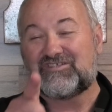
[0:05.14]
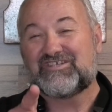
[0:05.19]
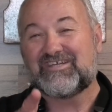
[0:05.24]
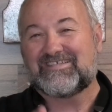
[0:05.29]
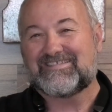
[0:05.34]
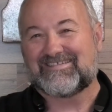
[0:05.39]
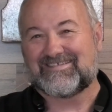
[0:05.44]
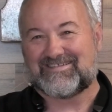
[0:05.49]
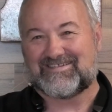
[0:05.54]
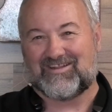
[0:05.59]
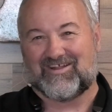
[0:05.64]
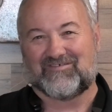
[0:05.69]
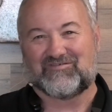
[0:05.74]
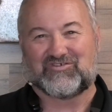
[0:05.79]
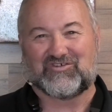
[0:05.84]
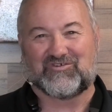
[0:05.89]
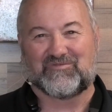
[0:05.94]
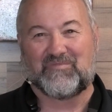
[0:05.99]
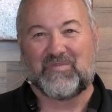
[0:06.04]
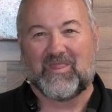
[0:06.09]
Jesus
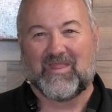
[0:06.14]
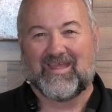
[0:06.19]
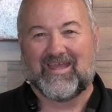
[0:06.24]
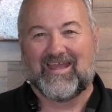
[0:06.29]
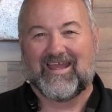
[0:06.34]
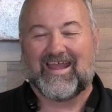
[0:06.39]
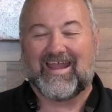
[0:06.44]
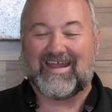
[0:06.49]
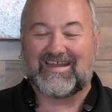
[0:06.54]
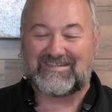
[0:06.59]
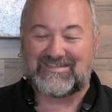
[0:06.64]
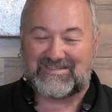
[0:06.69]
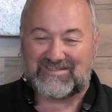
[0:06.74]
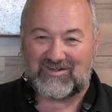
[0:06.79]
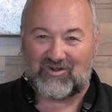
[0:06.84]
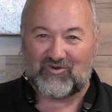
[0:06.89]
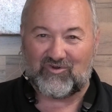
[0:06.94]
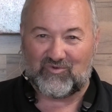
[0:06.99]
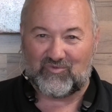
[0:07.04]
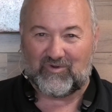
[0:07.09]
loves you, and
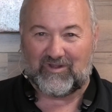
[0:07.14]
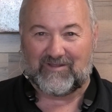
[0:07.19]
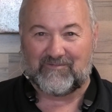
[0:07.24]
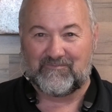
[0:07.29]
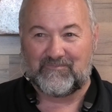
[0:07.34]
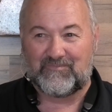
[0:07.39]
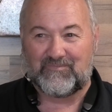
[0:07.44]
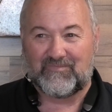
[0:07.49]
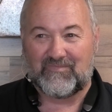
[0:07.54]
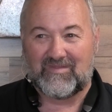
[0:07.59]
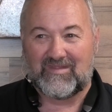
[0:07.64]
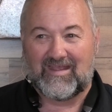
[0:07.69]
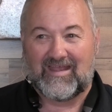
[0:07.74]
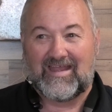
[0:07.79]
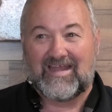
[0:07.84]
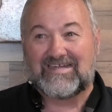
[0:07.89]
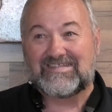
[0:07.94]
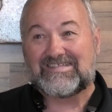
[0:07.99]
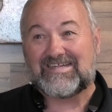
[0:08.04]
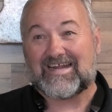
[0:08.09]
so do we.
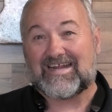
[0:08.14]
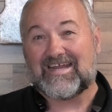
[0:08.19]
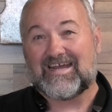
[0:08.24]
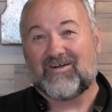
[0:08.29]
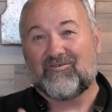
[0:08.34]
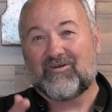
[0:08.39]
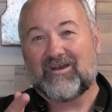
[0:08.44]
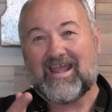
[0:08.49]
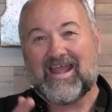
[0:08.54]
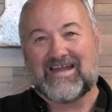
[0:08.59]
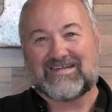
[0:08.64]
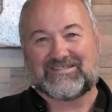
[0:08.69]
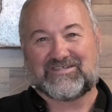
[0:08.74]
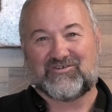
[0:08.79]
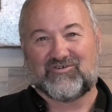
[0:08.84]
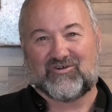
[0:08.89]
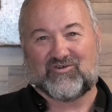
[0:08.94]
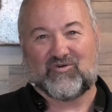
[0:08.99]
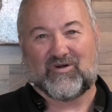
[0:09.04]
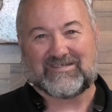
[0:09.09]
Second, I want to
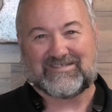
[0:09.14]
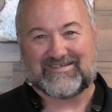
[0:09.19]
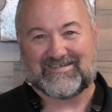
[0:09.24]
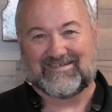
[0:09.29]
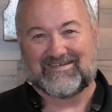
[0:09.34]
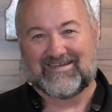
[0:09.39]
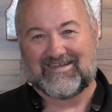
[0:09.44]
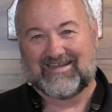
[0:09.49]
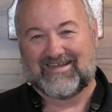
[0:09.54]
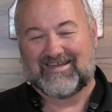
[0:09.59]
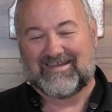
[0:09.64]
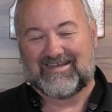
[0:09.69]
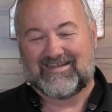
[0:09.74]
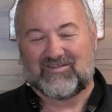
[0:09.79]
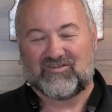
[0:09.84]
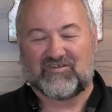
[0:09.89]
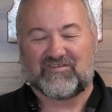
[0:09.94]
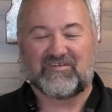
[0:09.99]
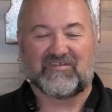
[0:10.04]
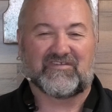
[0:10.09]
ask you a question.
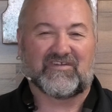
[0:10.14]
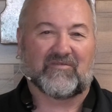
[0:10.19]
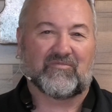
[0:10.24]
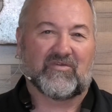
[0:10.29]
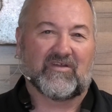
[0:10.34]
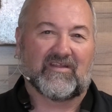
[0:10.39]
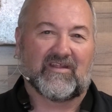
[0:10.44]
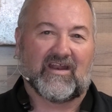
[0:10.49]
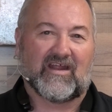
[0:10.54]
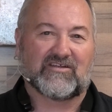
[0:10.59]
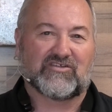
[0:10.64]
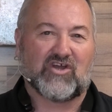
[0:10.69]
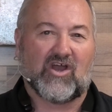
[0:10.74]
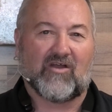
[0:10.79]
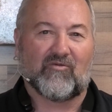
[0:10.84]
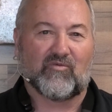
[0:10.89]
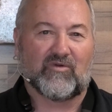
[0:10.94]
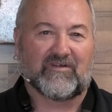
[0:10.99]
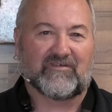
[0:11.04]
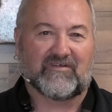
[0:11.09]
This is something that I
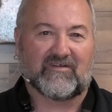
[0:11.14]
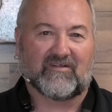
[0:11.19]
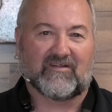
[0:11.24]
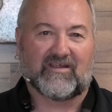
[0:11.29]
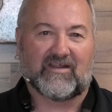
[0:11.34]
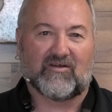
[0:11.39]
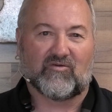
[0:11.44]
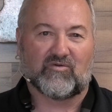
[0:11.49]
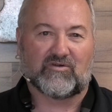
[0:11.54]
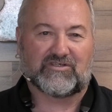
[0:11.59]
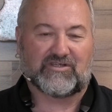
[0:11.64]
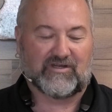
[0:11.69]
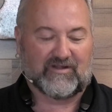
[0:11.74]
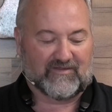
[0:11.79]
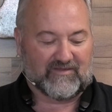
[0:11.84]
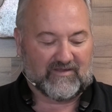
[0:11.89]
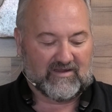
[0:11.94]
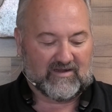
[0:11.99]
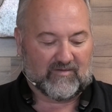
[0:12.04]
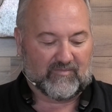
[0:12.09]
taught recently, and I want you to
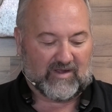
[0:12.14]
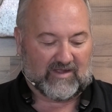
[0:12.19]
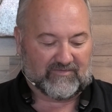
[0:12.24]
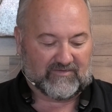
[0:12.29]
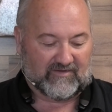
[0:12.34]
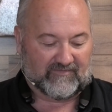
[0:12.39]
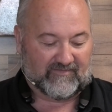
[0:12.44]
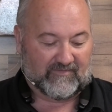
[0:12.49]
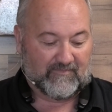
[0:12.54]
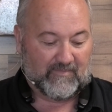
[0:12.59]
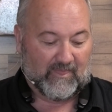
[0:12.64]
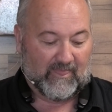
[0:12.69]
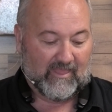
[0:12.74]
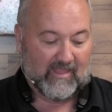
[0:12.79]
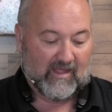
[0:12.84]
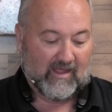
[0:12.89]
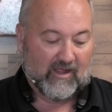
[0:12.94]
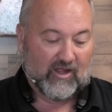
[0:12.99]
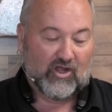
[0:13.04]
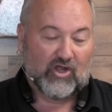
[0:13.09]
think about this.
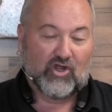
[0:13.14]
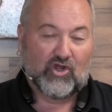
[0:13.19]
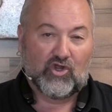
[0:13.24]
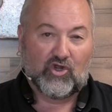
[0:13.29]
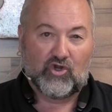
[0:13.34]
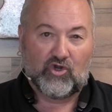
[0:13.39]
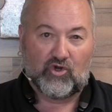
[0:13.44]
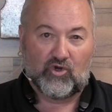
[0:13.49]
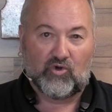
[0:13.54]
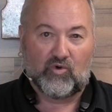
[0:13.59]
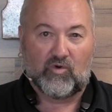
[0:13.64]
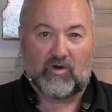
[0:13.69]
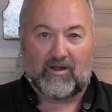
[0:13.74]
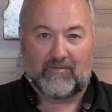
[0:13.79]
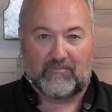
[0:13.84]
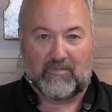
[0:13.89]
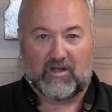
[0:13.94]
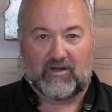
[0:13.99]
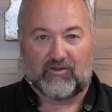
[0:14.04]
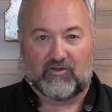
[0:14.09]
Who
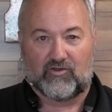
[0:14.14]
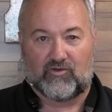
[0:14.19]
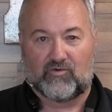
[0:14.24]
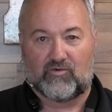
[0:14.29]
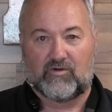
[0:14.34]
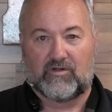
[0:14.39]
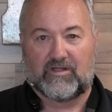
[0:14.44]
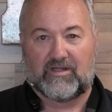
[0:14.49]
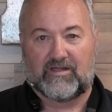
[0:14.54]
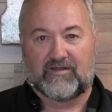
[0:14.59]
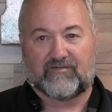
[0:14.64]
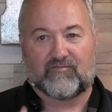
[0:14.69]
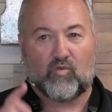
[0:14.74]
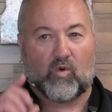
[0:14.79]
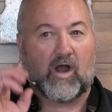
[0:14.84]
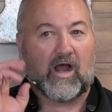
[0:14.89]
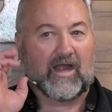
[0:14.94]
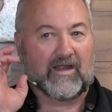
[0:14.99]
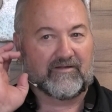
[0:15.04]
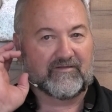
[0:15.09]
among you is
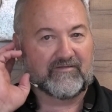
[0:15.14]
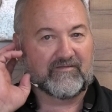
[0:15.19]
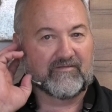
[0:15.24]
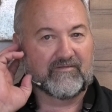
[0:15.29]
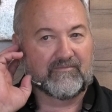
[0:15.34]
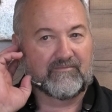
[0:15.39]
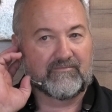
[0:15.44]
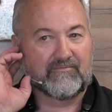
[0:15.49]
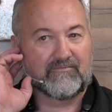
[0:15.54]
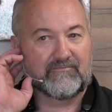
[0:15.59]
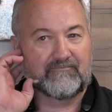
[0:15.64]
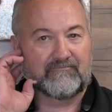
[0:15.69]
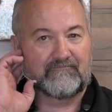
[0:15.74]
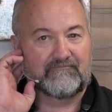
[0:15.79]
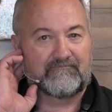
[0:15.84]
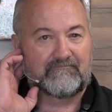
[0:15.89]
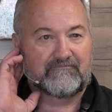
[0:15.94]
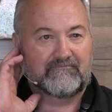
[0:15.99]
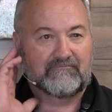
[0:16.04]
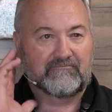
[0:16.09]
wise?
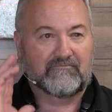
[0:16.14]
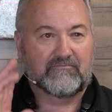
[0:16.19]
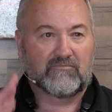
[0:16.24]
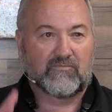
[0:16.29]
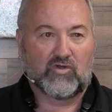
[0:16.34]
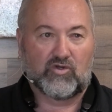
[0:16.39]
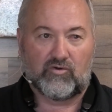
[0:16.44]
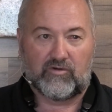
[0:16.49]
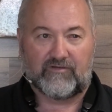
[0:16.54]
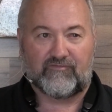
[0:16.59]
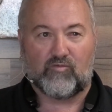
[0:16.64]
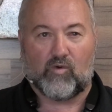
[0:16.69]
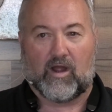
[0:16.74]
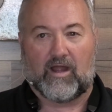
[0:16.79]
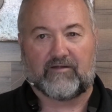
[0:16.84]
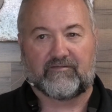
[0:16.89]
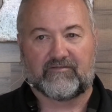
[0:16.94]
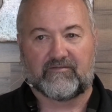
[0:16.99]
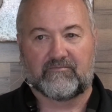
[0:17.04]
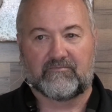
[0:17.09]
Who is
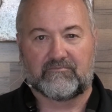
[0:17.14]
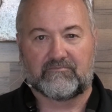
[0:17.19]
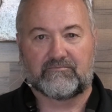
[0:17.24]
wise?